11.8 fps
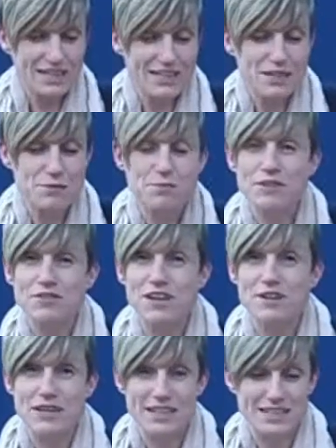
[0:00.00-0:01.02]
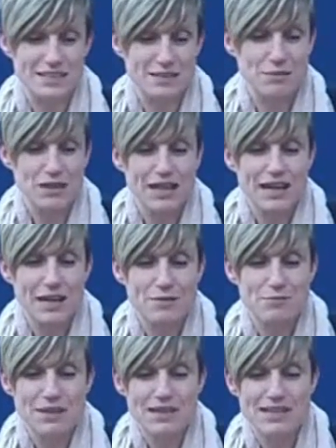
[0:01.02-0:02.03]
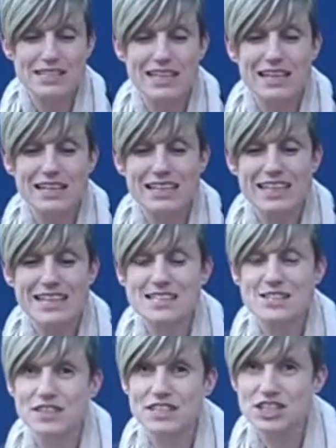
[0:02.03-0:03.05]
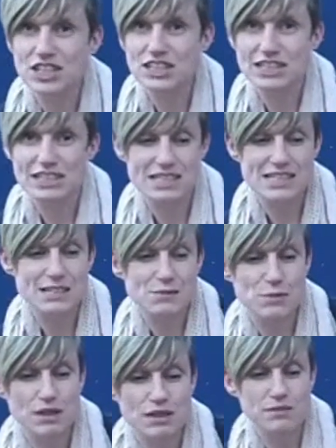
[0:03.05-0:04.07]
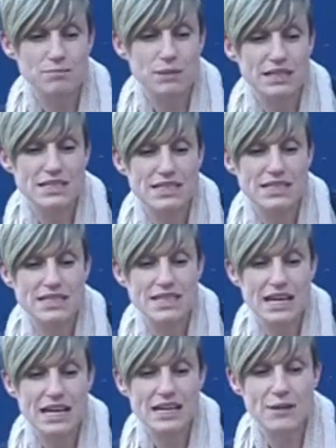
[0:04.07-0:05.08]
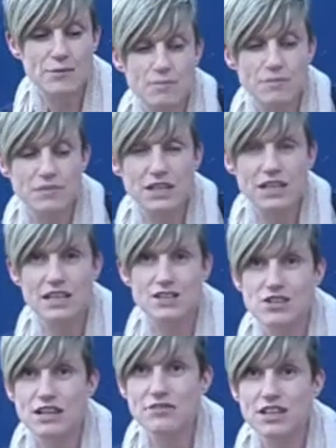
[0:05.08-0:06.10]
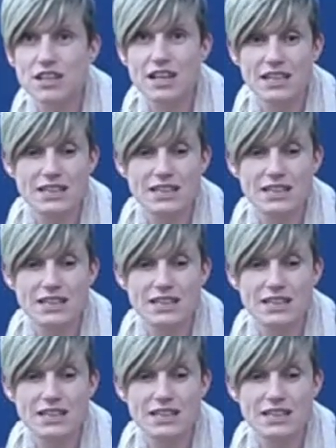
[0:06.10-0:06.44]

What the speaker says: And another PIFCO item, slightly less of an ingenious this one, because it's a travel